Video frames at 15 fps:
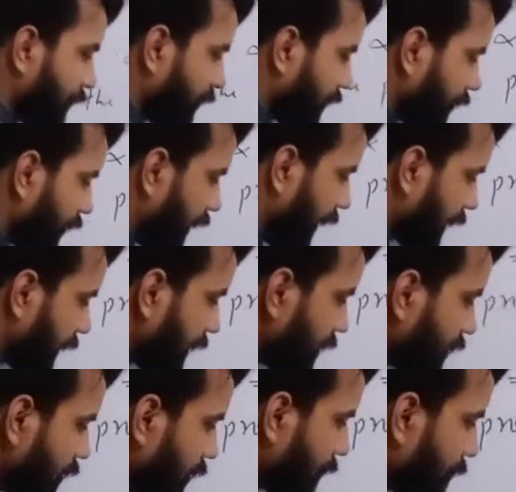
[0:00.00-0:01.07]
that
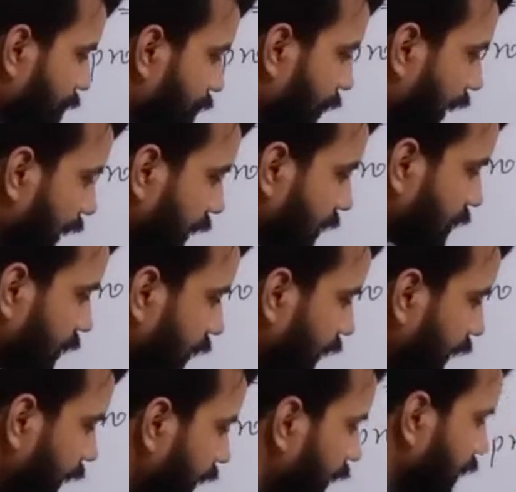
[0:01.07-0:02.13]
is minus
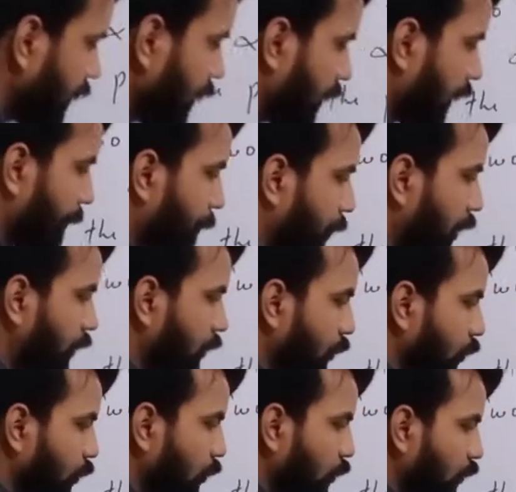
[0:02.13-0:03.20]
3 upon
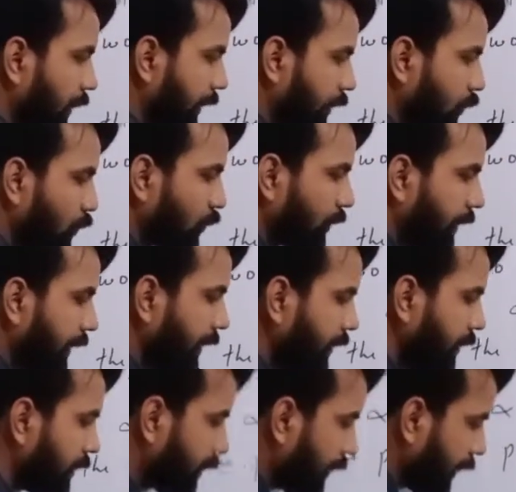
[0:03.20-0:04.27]
2 into
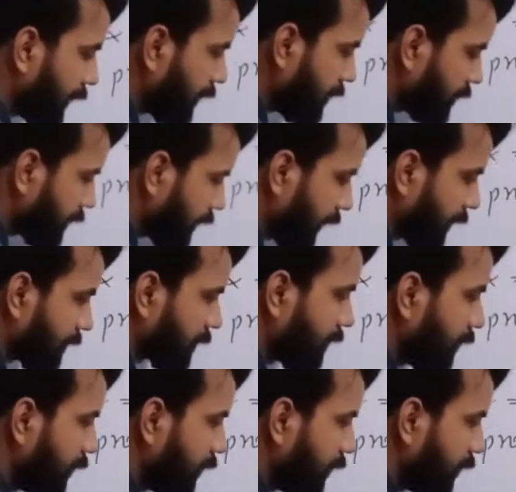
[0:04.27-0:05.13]
3, that is 6,